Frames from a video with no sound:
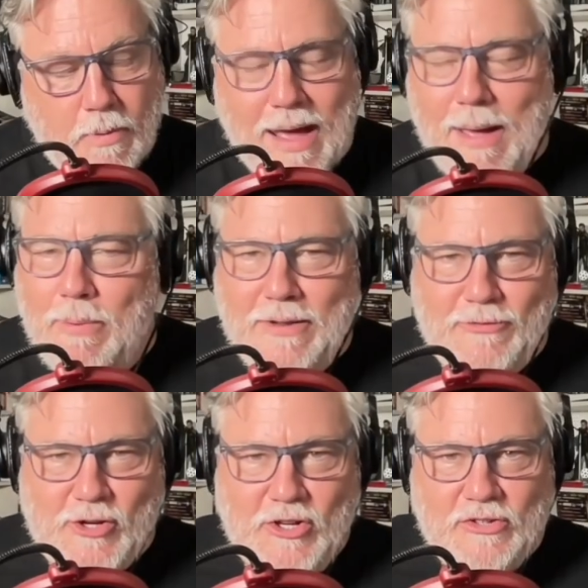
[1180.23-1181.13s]
But if
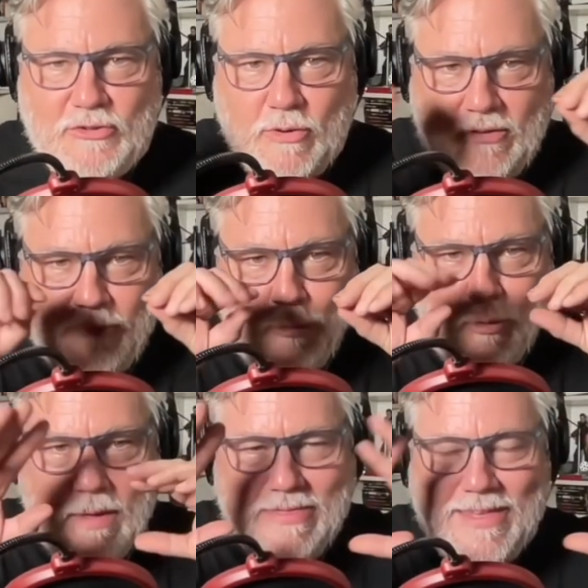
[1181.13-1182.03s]
she just transformed,
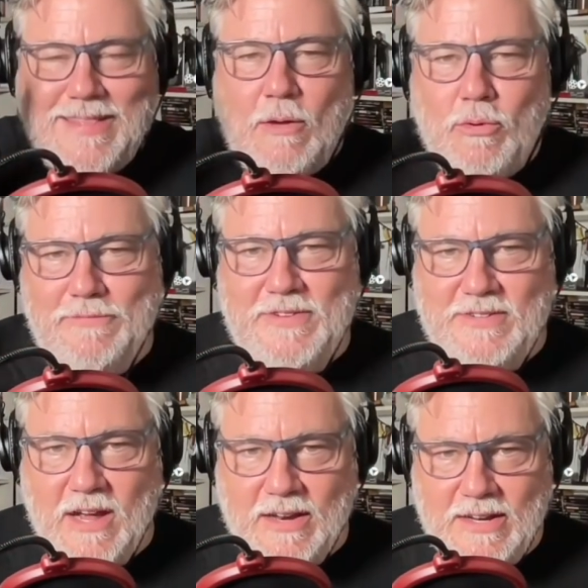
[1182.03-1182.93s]
I think they would have
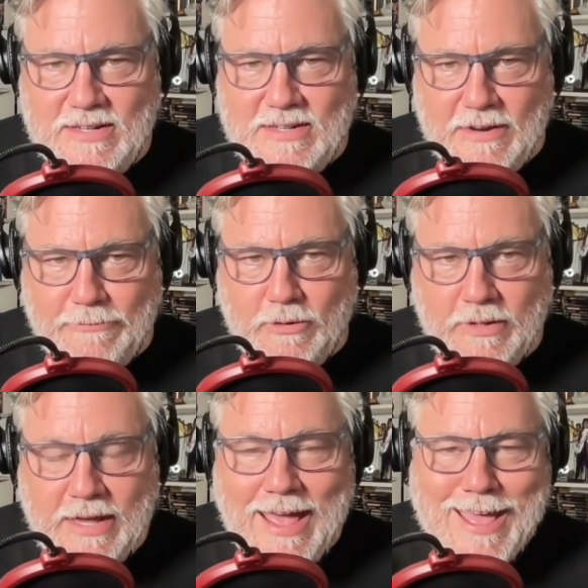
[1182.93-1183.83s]
done it
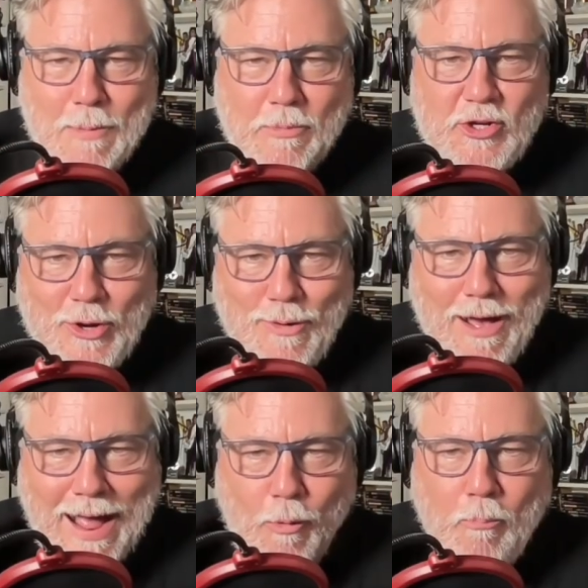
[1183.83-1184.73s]
differently. But you know what?
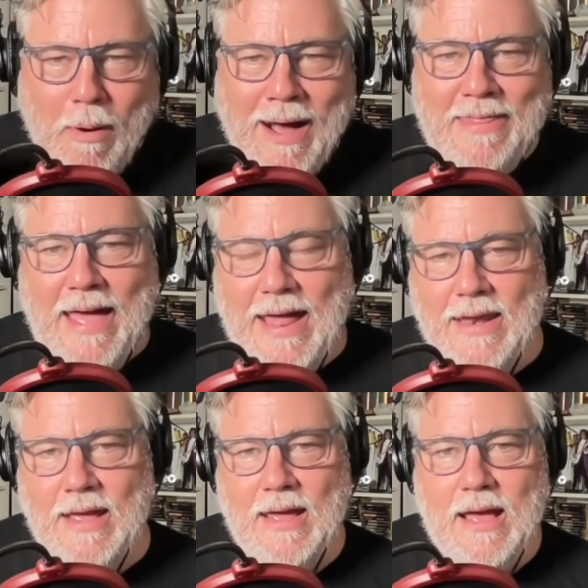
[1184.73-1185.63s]
I'll buy that.
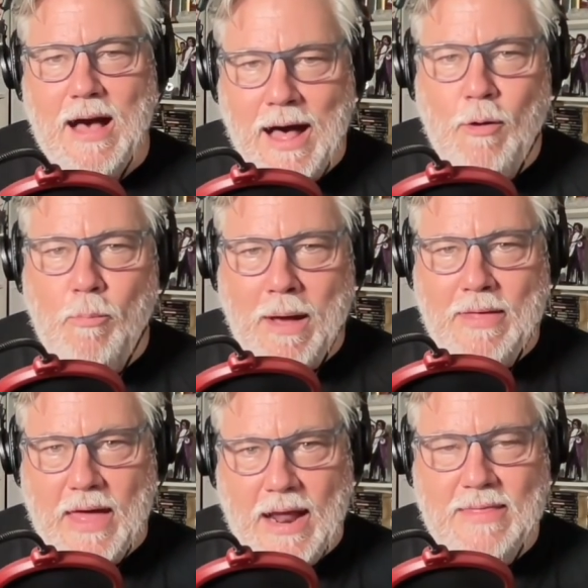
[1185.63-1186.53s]
I'll buy
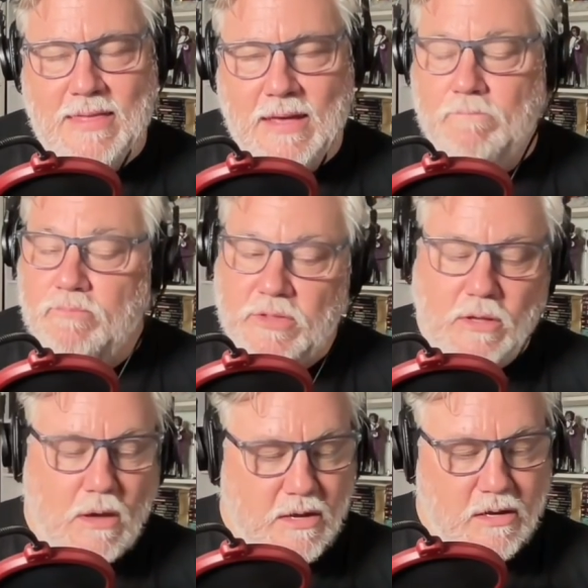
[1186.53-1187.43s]
that. I think...
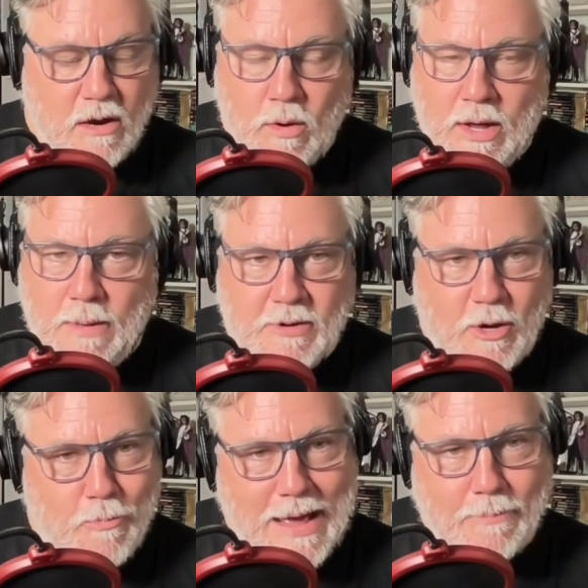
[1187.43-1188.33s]
You know what? I'm going to go
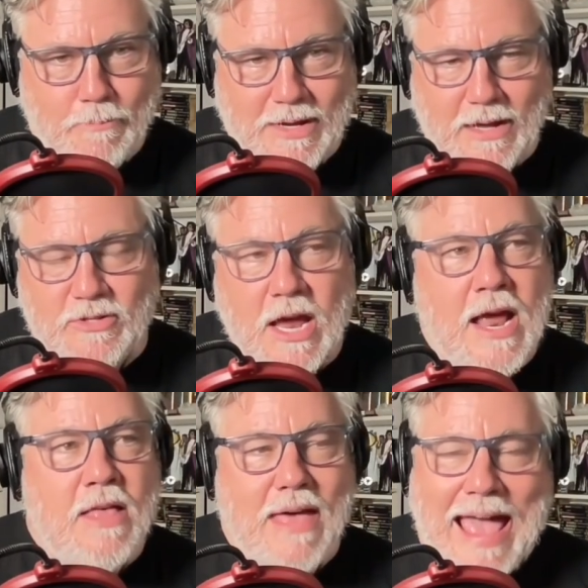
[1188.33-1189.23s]
back because
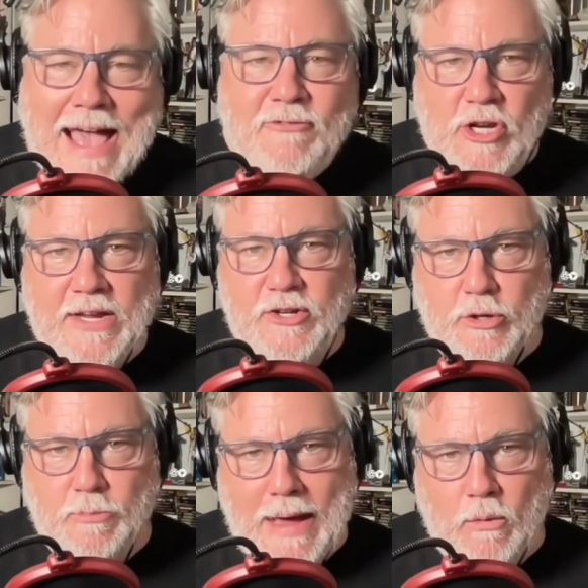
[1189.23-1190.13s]
they have changed her
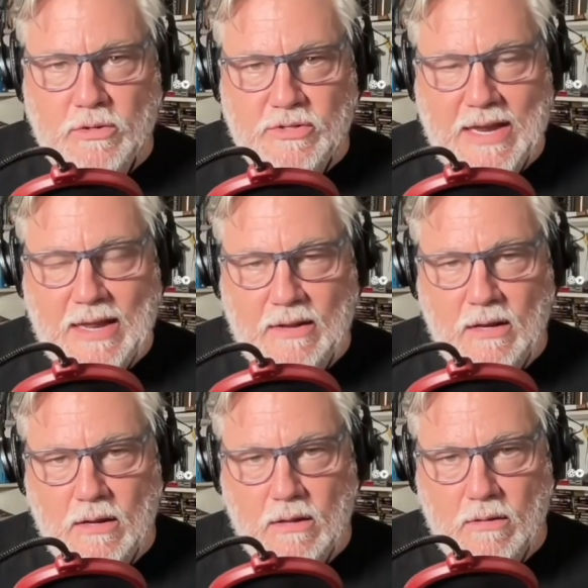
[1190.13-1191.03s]
powers in
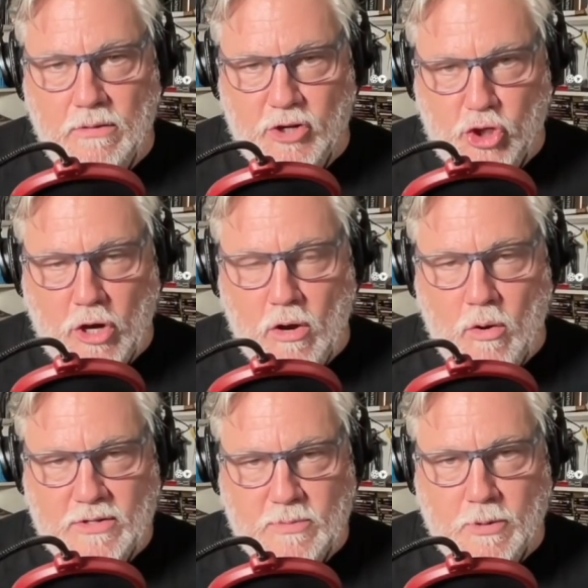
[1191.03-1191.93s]
the show
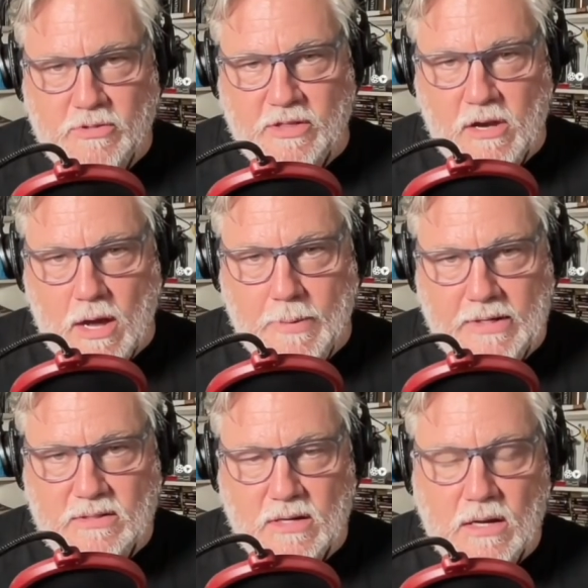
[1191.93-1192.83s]
as opposed to the
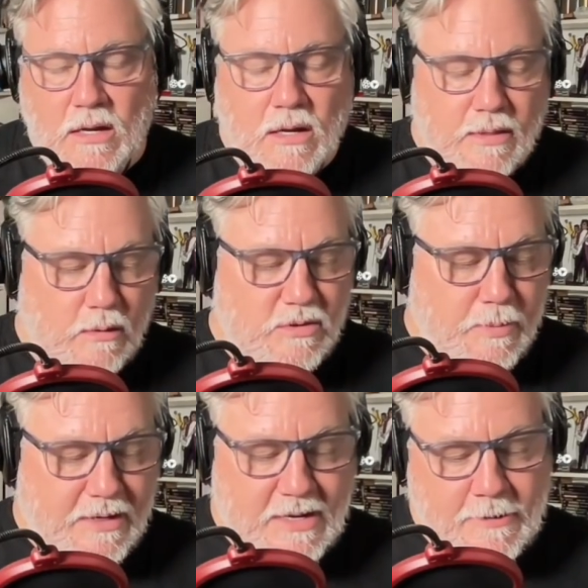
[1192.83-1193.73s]
comics. That was a
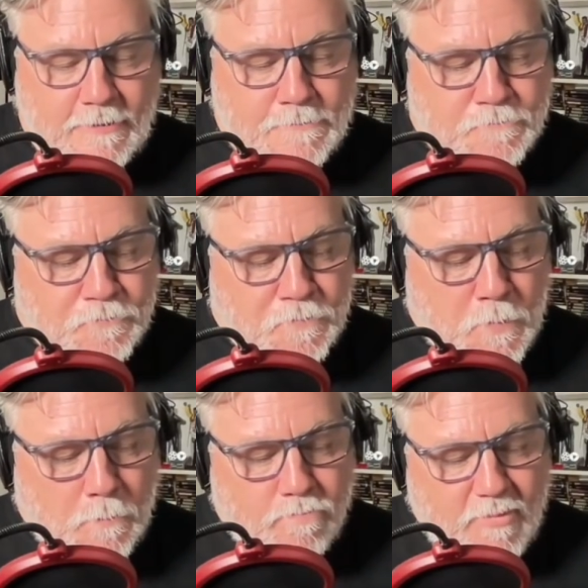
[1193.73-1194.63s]
big deal.
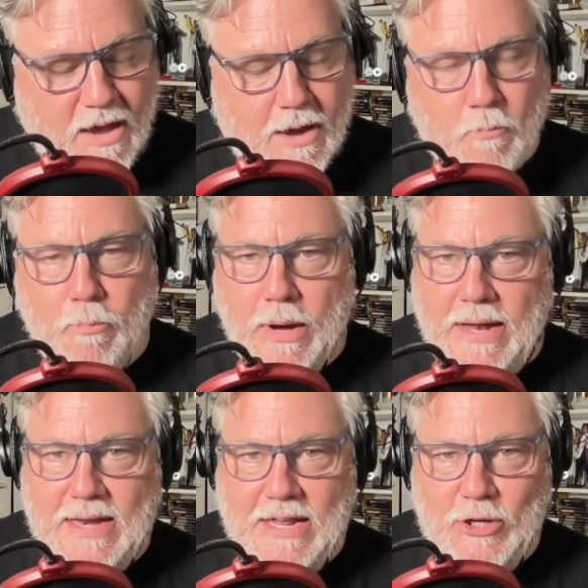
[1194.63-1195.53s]

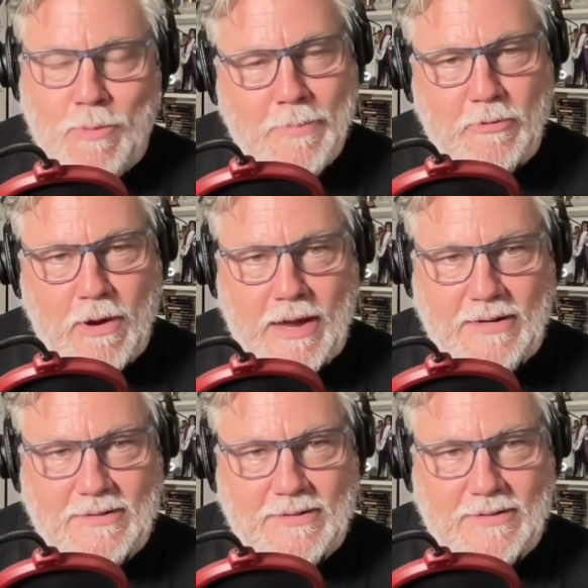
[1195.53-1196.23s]
But you might be right.